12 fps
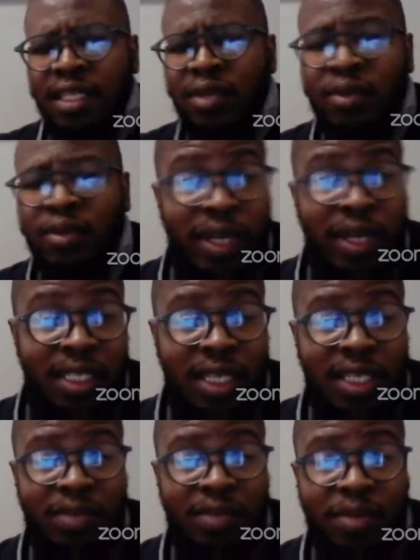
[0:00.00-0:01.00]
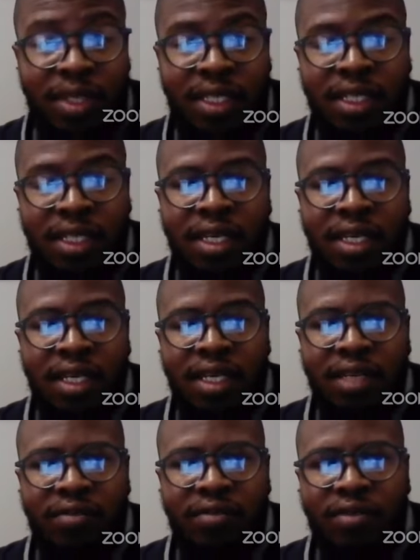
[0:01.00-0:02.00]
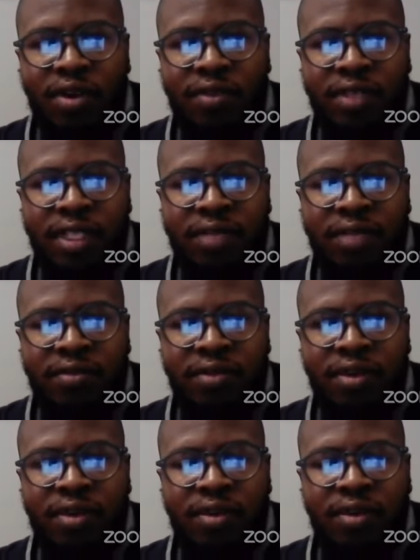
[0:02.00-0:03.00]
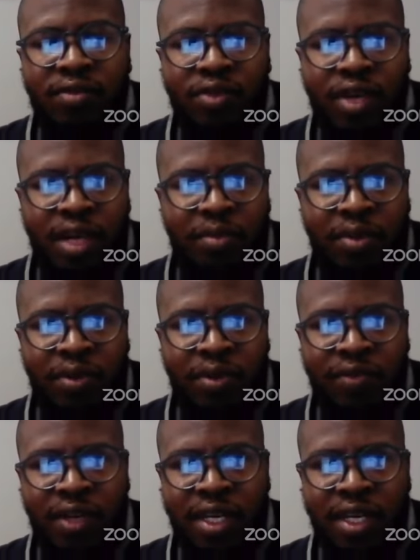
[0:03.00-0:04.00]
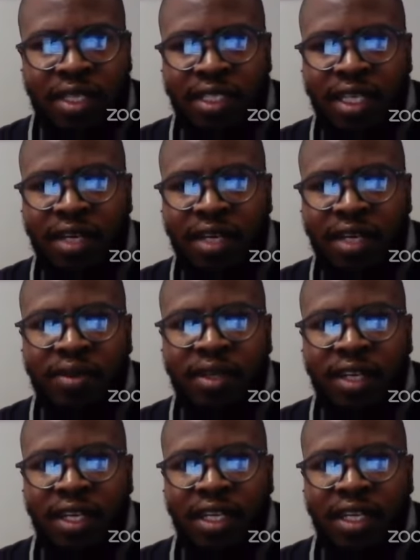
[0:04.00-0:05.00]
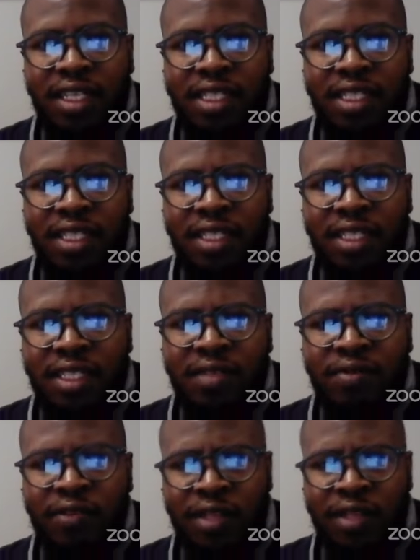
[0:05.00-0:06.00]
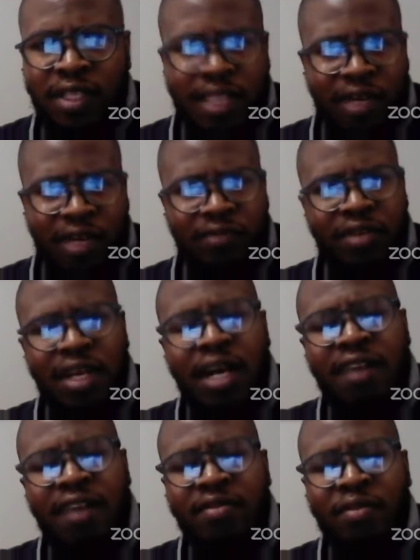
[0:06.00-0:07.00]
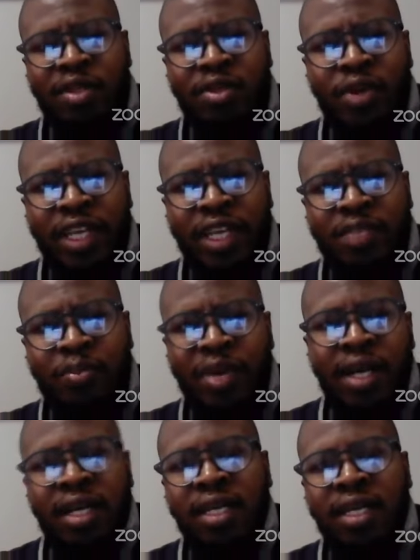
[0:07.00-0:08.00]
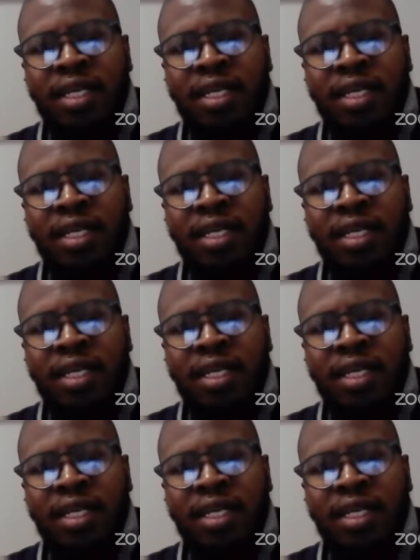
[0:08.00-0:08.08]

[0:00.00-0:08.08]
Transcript: the YCL has been involved in for, for a couple of years now is, is for the South African government to expel